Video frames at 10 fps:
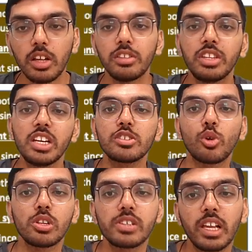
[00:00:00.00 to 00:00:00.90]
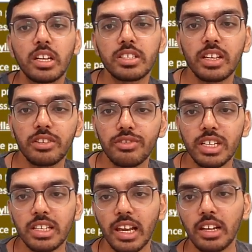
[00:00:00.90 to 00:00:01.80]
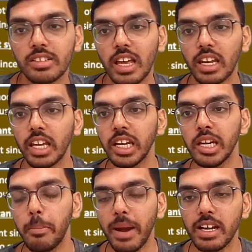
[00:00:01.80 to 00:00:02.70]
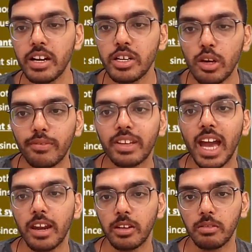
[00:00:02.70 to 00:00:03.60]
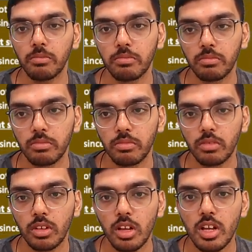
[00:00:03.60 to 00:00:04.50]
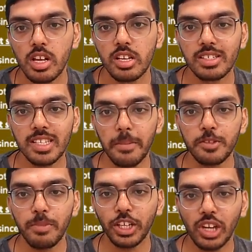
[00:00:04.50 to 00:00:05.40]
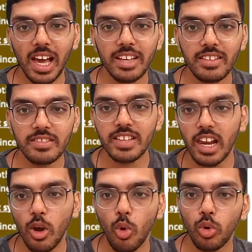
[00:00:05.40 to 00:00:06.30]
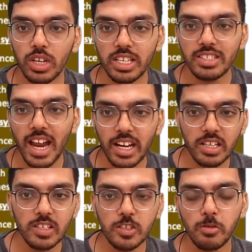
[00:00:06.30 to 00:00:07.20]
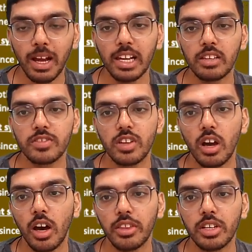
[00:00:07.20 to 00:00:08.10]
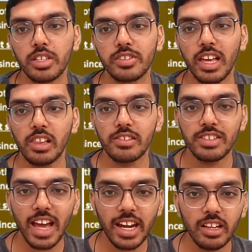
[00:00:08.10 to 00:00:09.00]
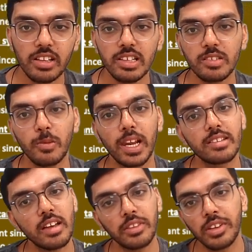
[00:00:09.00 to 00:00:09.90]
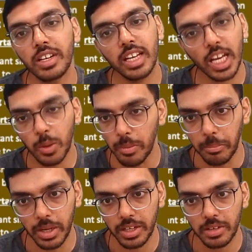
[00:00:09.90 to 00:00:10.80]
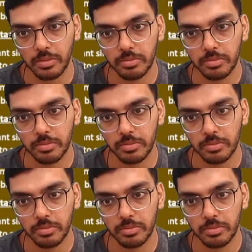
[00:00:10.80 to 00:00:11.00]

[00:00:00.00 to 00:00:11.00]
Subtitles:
These wholesalers and retailers are independent of Kanann. Some specialize and sell only saddles, whilst others sell saddles as well as other equipment.